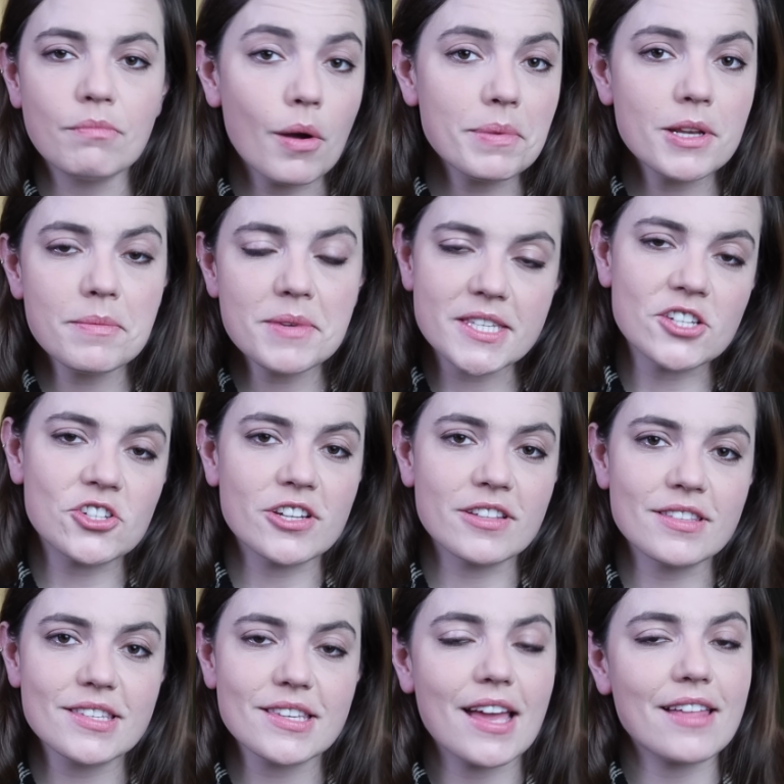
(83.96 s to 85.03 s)
Popular
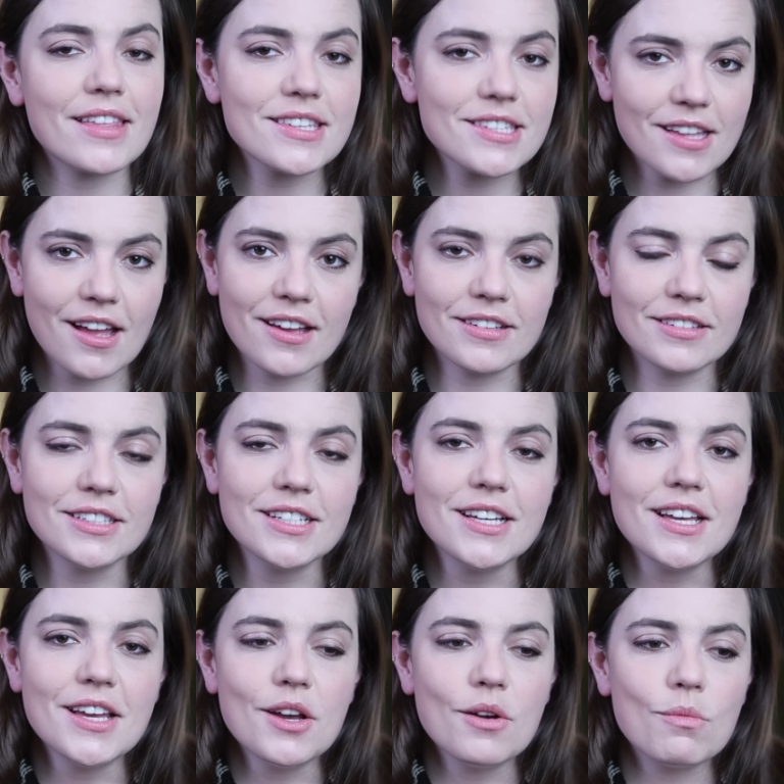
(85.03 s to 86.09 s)
musicians and their style
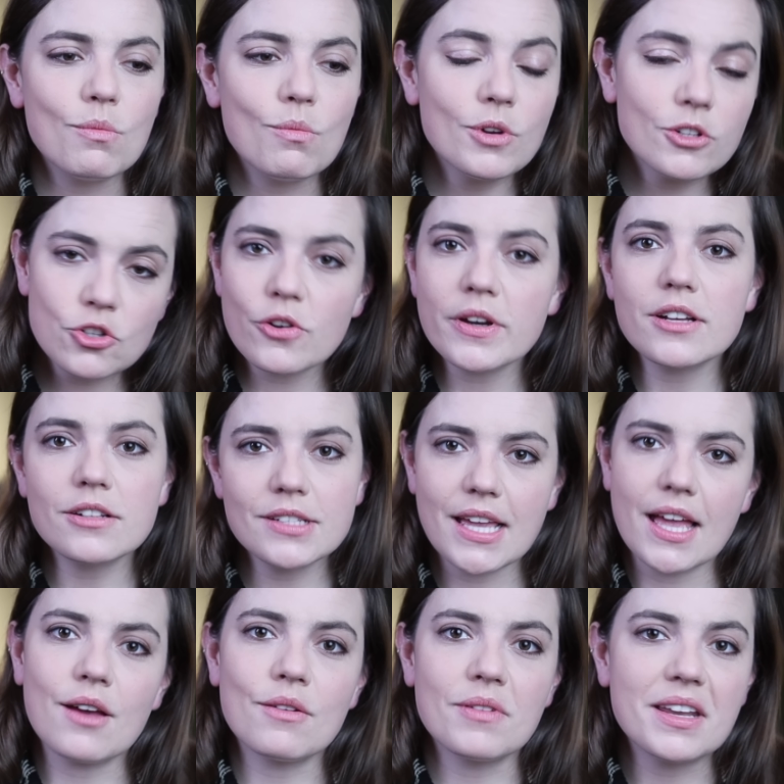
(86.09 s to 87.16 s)
will trickle
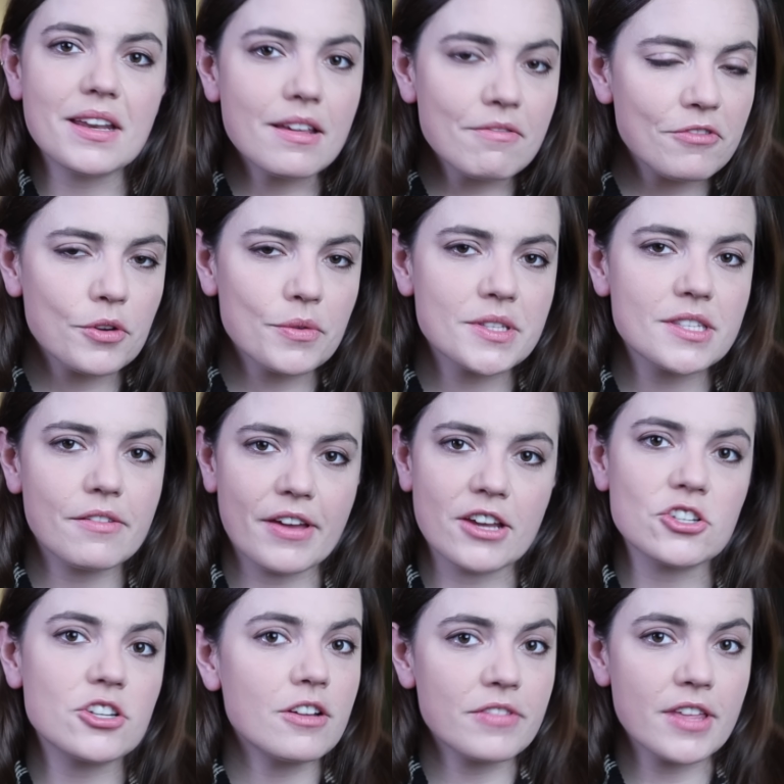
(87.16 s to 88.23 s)
down and influence the
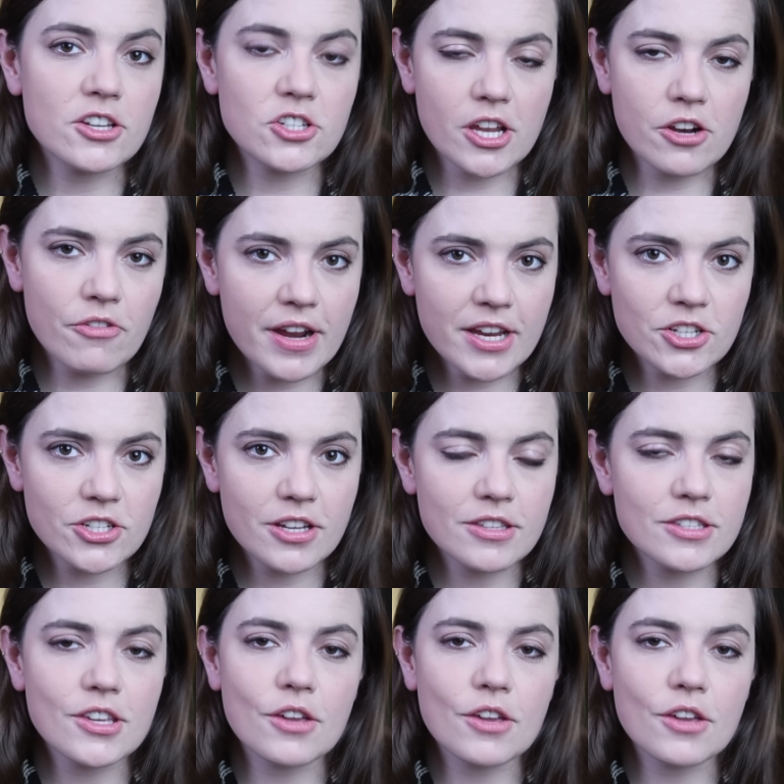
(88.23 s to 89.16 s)
fashion of their generation.